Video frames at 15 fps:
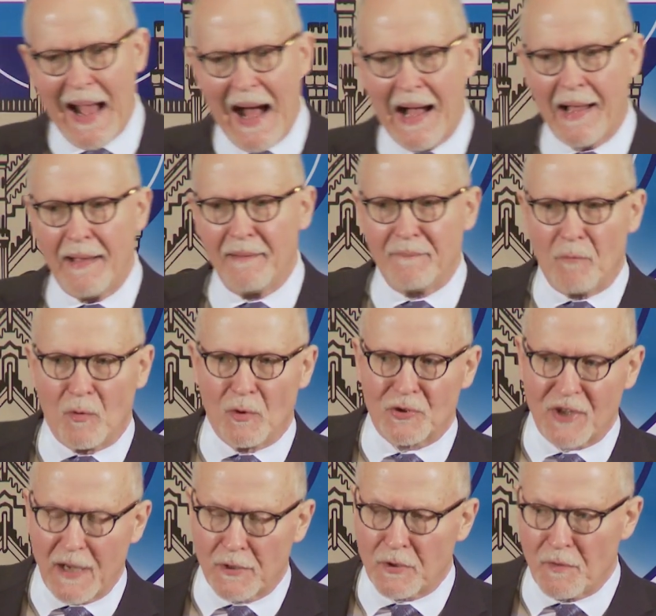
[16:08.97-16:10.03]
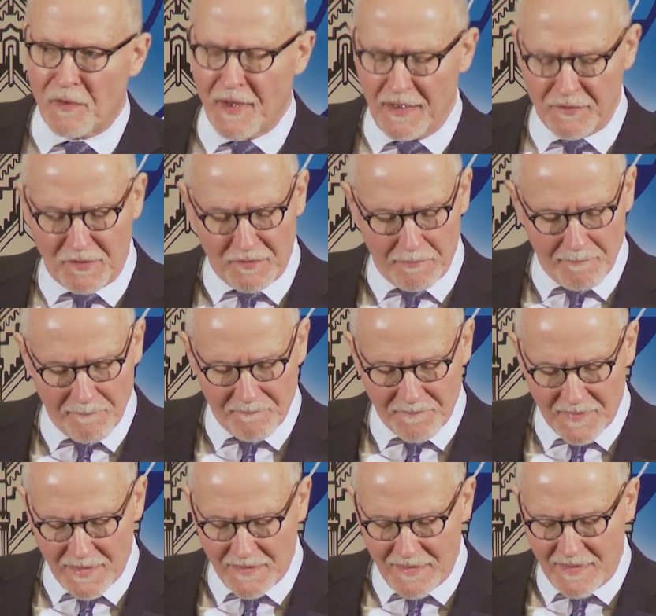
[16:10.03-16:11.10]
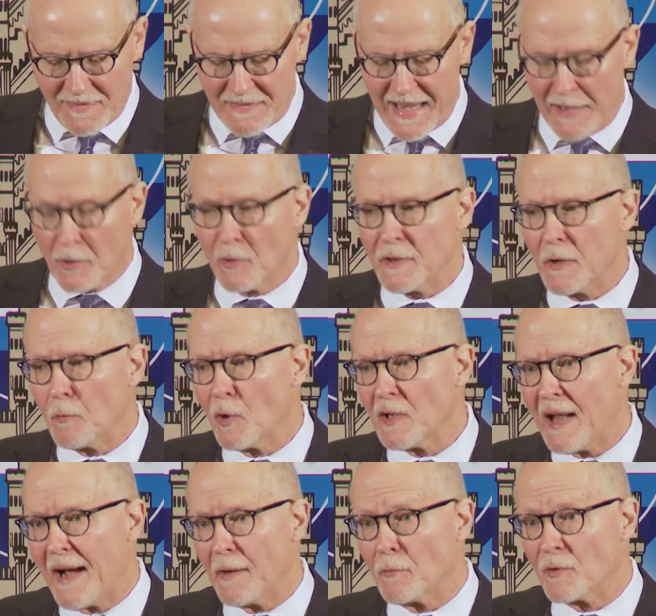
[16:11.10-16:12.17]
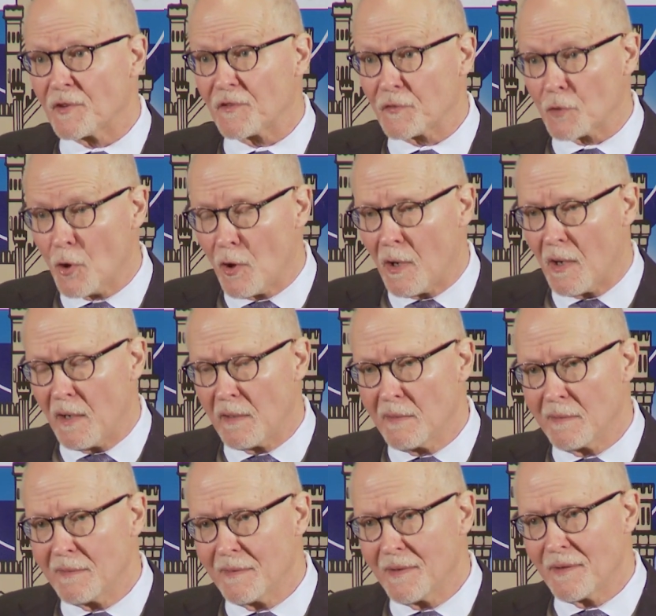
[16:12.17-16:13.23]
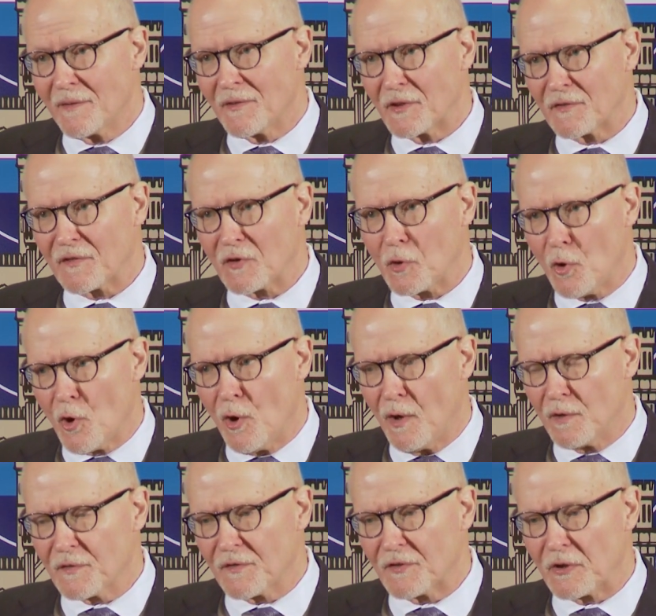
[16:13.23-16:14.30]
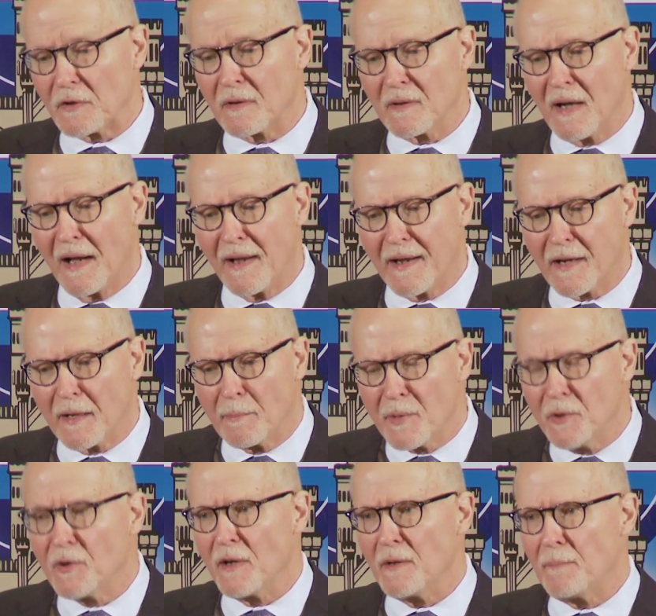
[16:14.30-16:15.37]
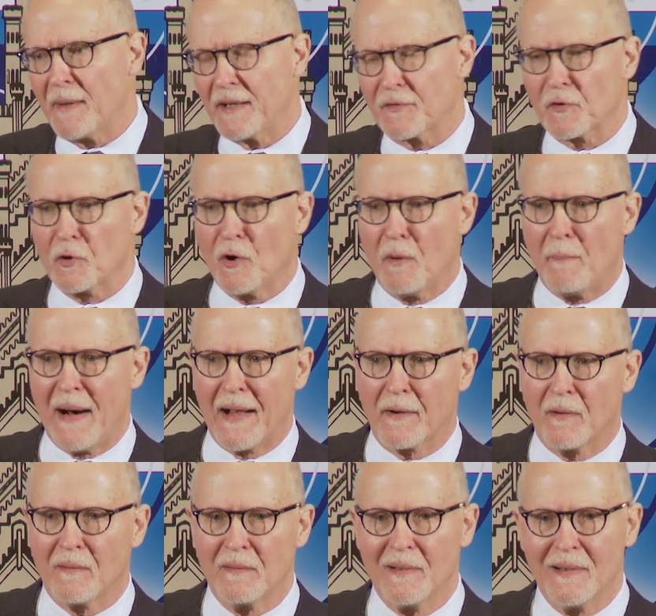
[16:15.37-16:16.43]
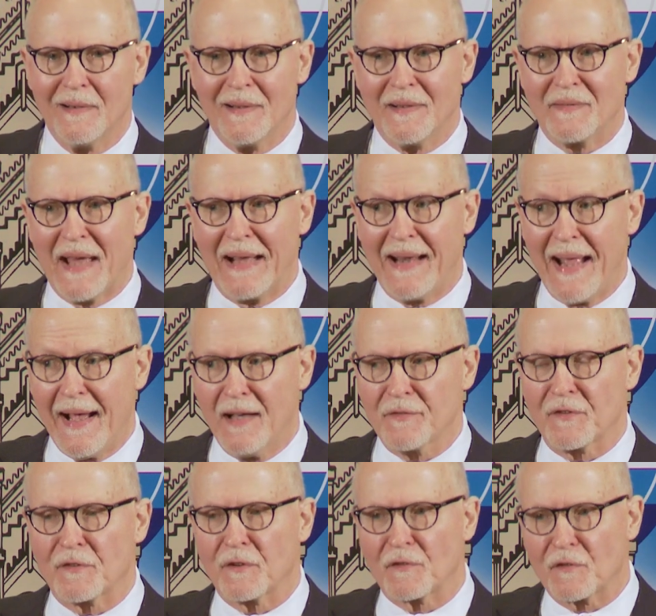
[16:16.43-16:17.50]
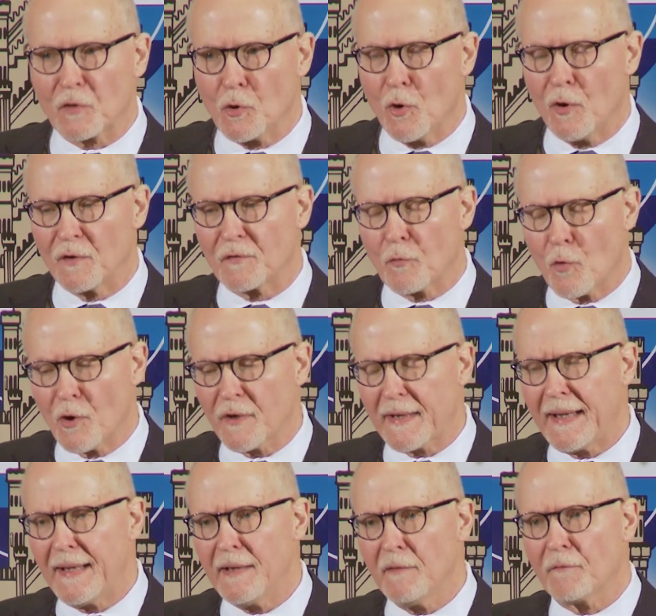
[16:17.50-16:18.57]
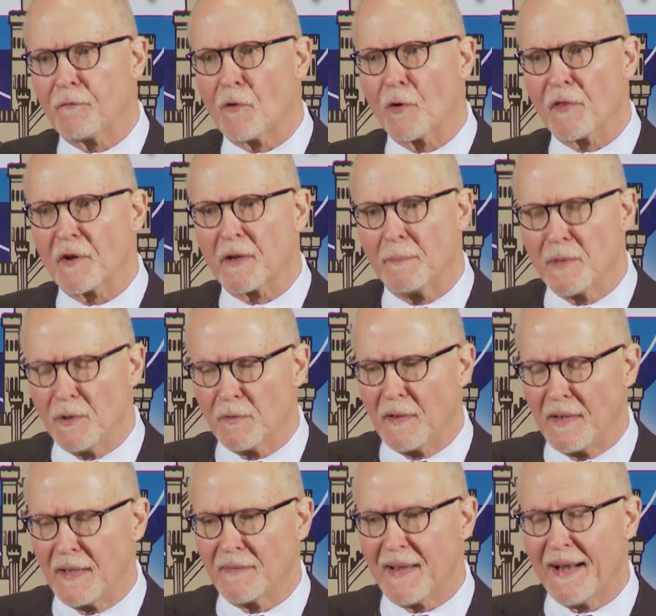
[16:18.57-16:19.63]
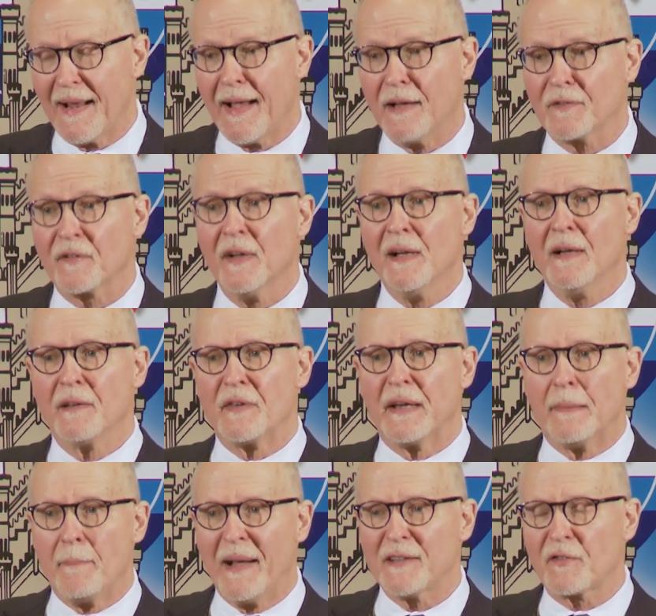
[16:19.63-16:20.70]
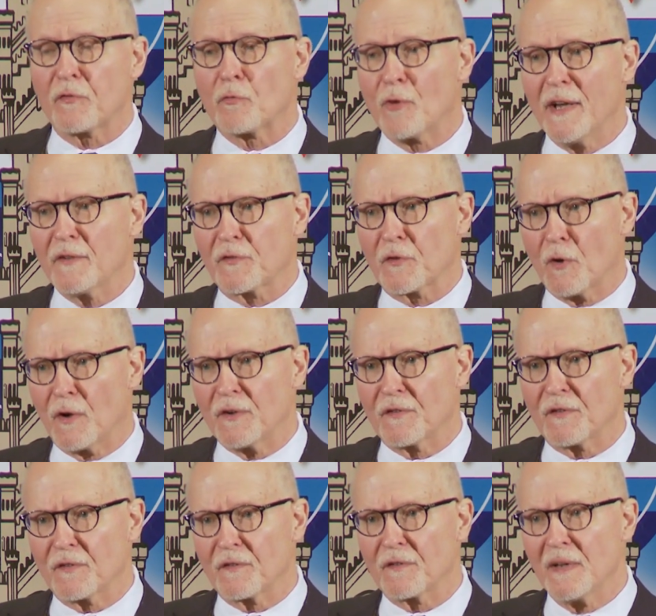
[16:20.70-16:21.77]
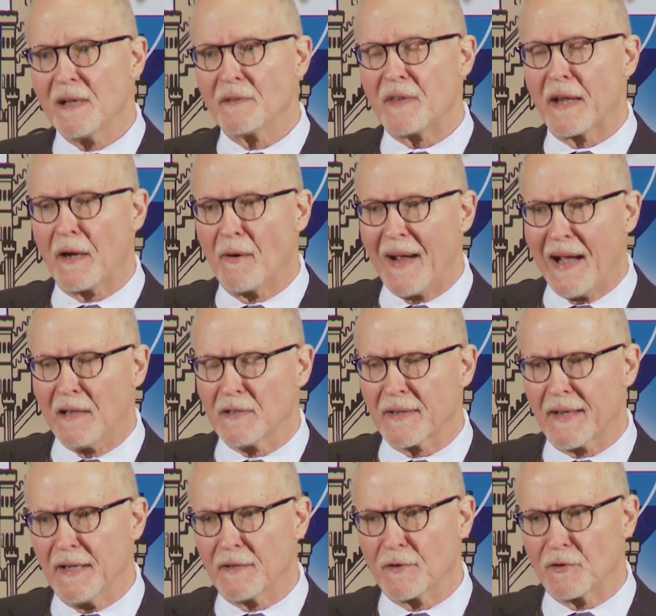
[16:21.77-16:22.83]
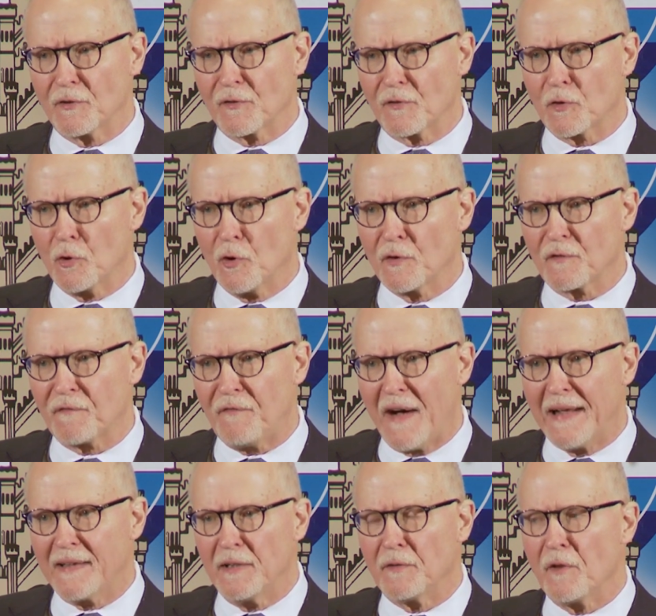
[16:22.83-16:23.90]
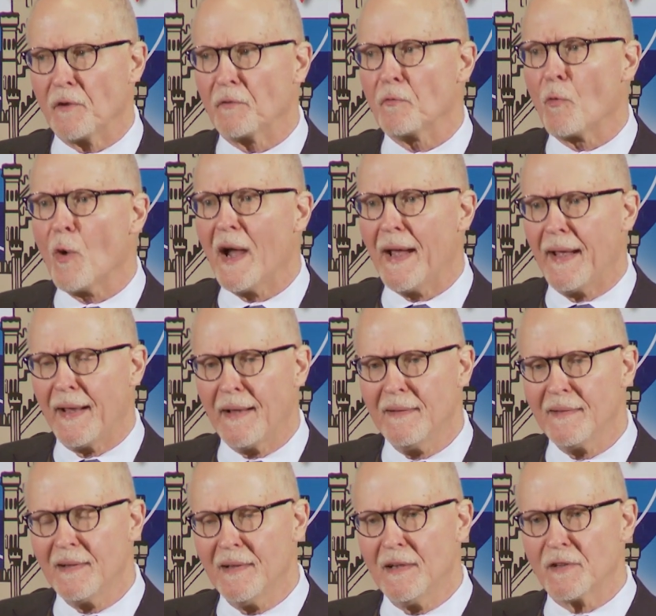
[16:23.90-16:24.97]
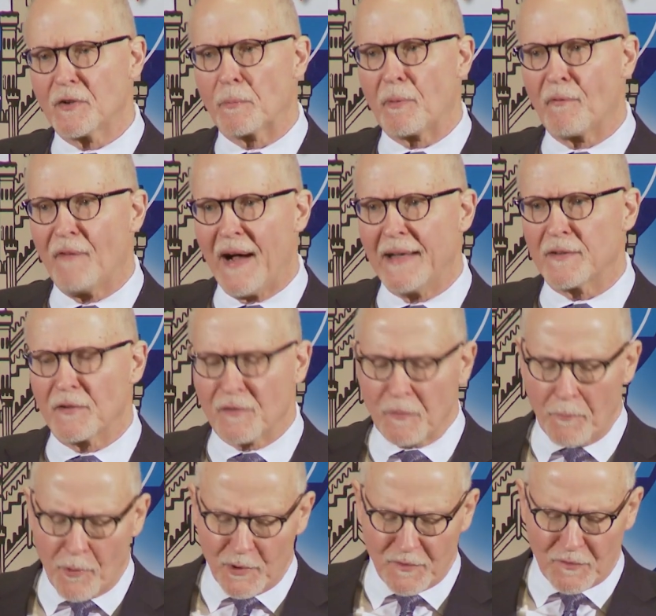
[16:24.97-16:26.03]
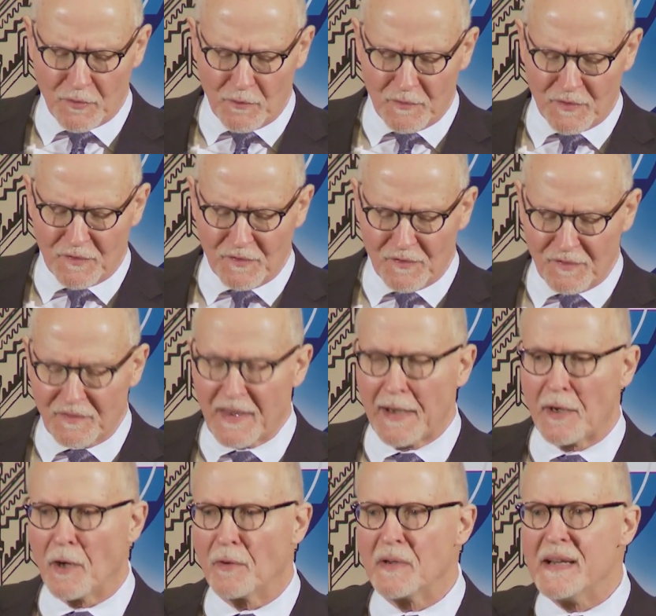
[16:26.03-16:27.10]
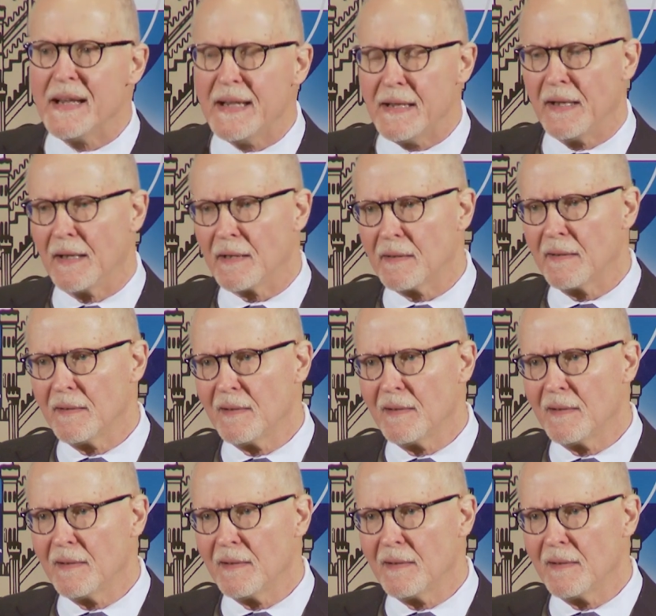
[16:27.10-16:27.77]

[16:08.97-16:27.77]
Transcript: I will tell you this. Not only will I restore the schools to a community-based school model that has the schools working for the community, that has the immense resources that are allocated to the schools, finding their way to provide the support services that are needed